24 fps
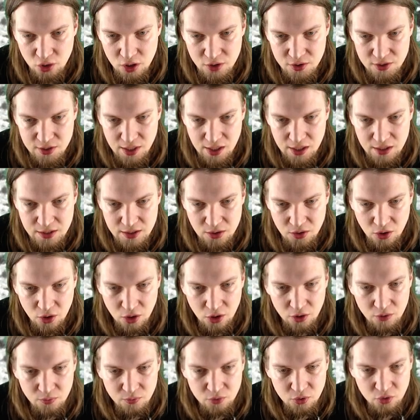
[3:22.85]
outside
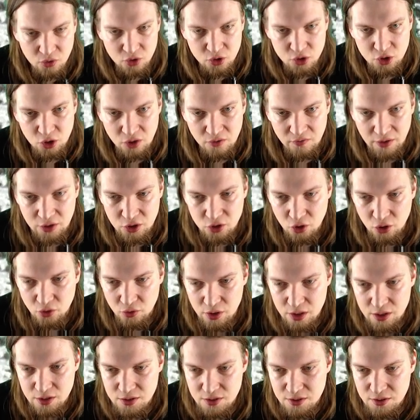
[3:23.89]
Skjern. You return
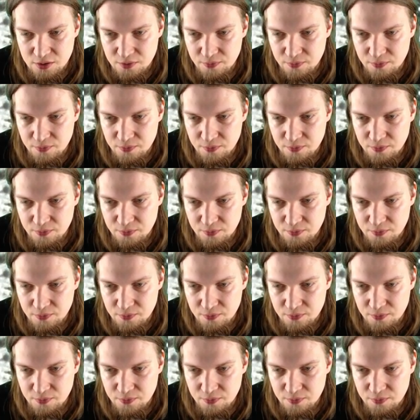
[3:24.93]
victorious.